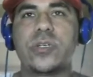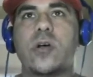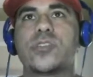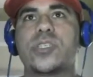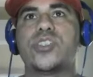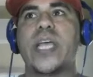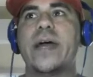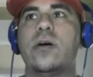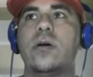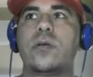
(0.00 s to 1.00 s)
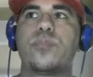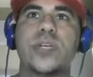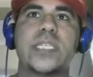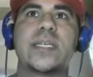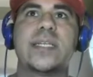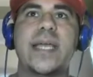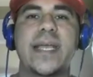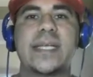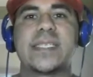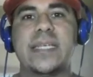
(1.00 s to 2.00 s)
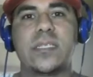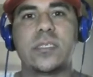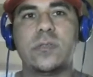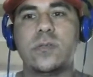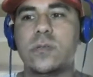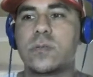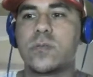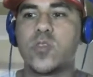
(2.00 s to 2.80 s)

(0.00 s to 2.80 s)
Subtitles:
goes to jail or prison and gets sentenced to